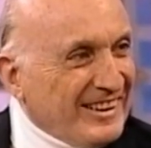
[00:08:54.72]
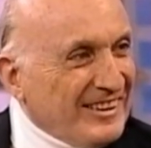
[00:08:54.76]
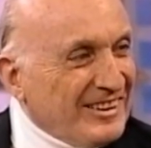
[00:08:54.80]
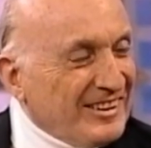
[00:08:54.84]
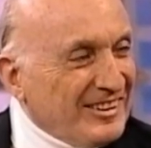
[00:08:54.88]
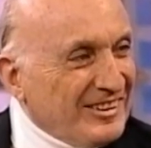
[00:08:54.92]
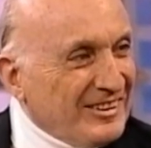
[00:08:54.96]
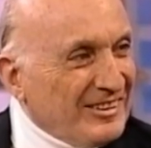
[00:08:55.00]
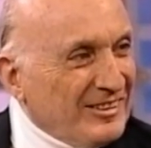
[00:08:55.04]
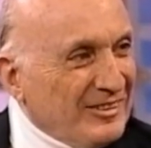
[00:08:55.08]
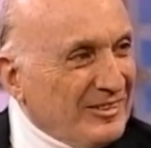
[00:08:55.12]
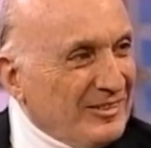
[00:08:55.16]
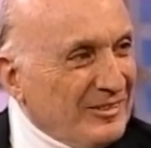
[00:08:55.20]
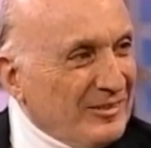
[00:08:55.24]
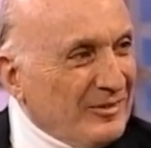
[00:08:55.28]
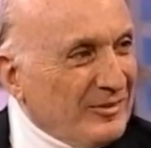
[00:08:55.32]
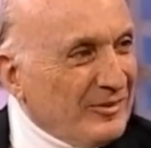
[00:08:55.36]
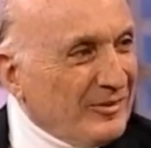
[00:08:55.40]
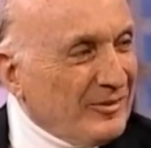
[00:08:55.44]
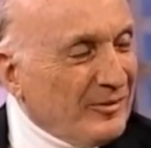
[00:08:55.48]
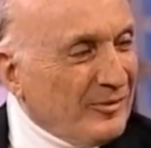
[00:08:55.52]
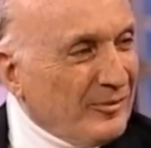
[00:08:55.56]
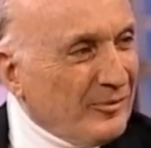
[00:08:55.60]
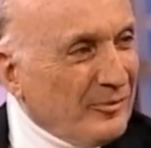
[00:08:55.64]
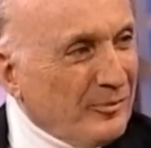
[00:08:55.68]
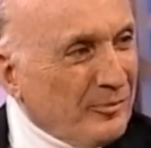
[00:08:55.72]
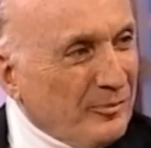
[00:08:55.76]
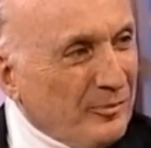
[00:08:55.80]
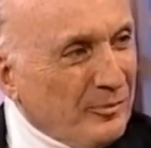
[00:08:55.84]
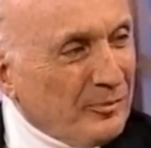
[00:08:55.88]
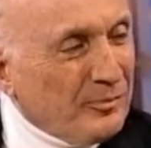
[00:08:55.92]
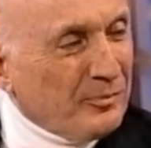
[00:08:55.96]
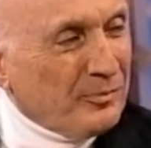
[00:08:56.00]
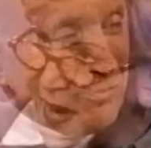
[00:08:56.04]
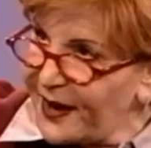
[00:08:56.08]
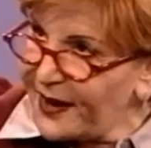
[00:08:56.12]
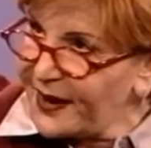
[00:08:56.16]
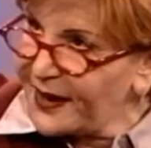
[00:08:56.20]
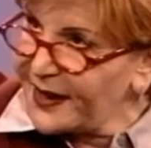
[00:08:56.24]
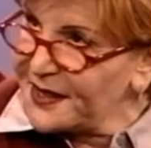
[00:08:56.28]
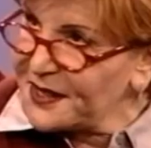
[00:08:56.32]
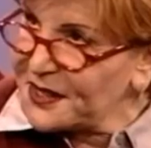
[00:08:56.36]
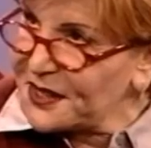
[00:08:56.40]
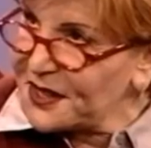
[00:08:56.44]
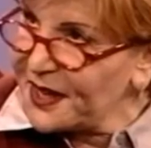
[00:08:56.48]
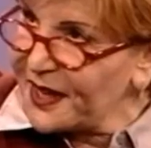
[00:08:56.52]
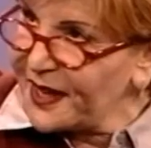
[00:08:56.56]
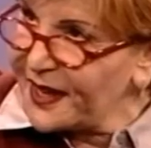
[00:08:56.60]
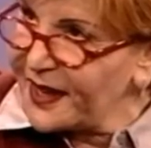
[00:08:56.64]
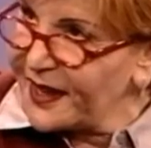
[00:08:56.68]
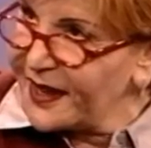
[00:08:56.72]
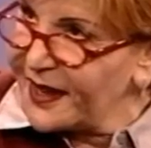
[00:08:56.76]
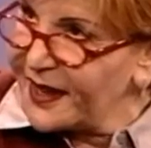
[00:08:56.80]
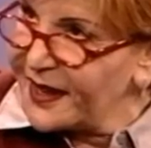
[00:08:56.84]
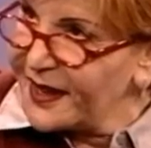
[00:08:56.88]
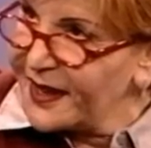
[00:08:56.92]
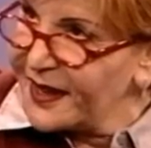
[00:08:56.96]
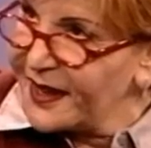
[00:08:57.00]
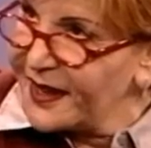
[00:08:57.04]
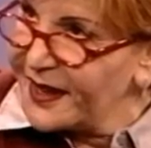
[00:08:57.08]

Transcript: yeah. must be very embarrassing.